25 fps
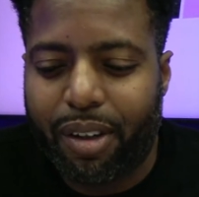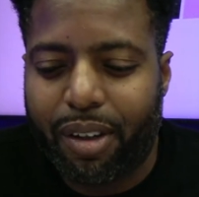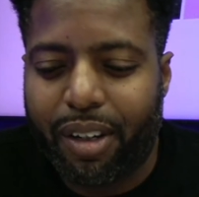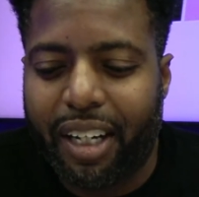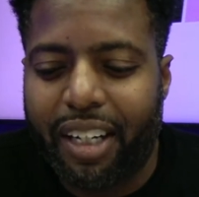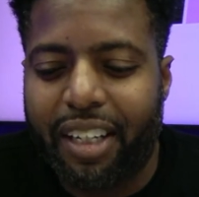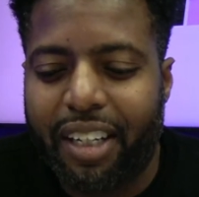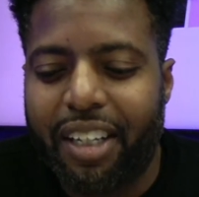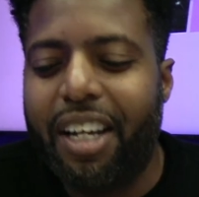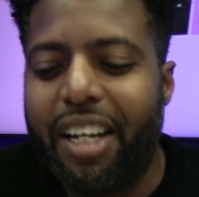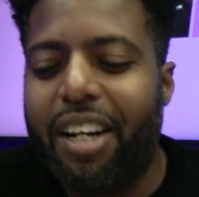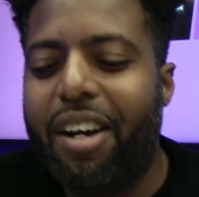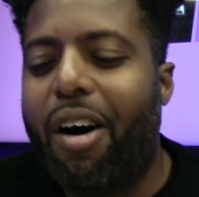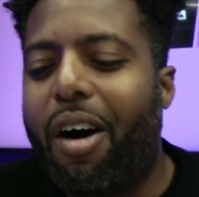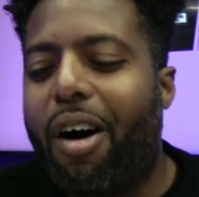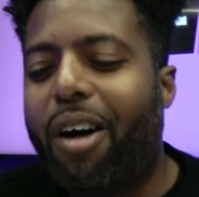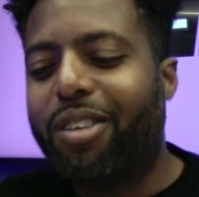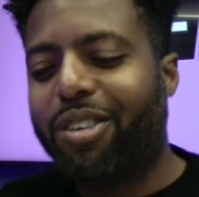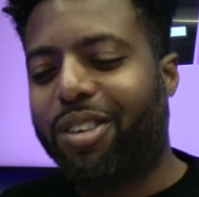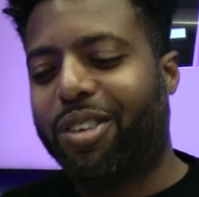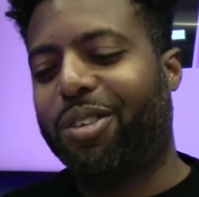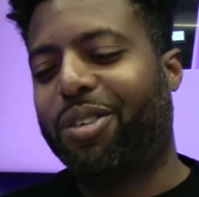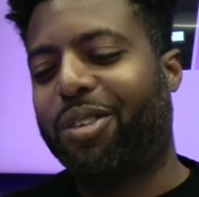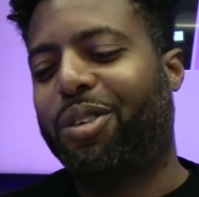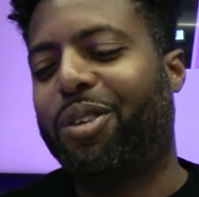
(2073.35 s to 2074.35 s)
And then
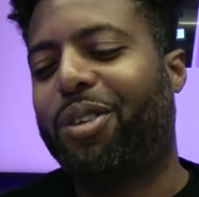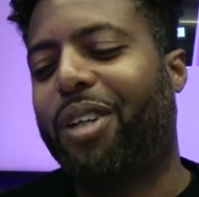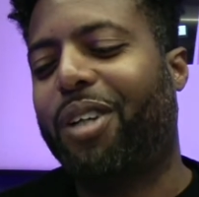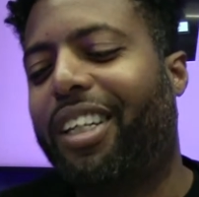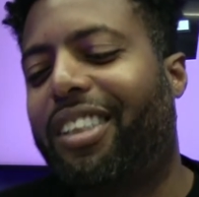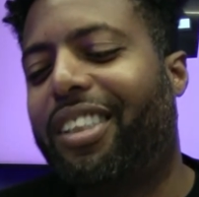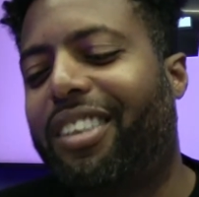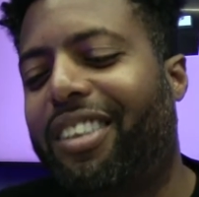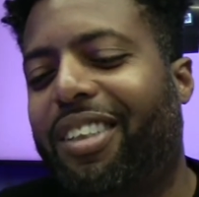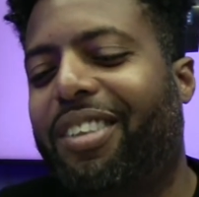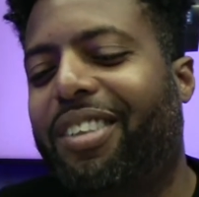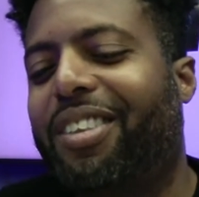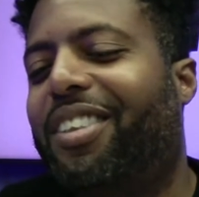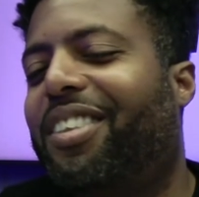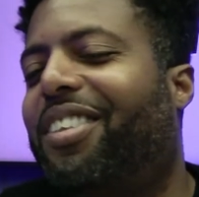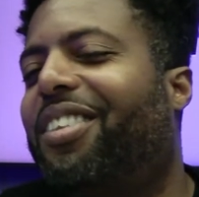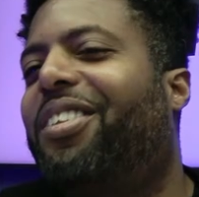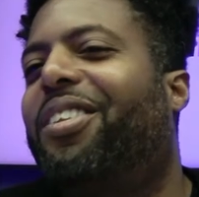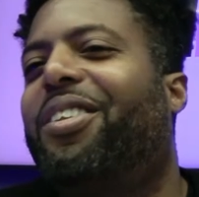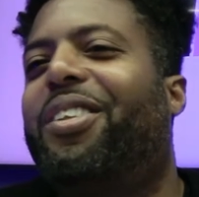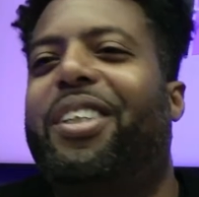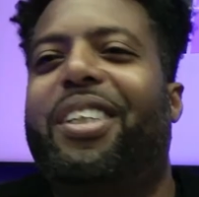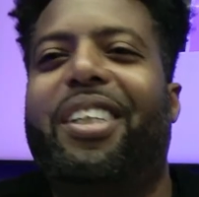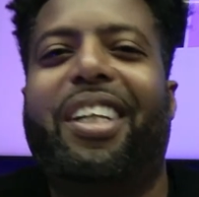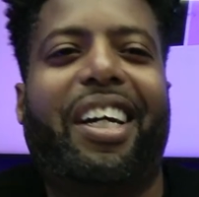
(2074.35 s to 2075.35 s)
also too, I tell this
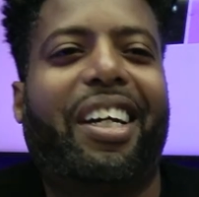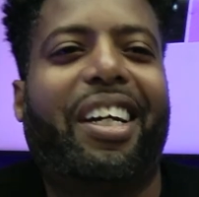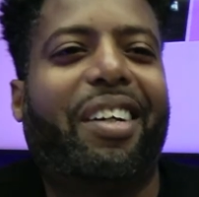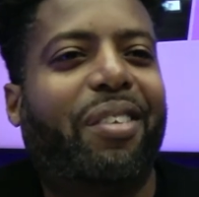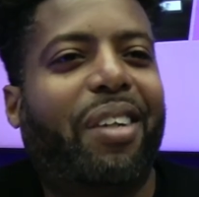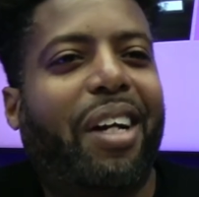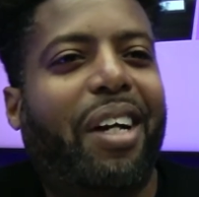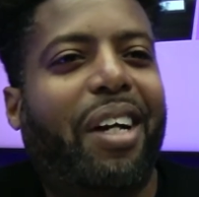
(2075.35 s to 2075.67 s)
story like when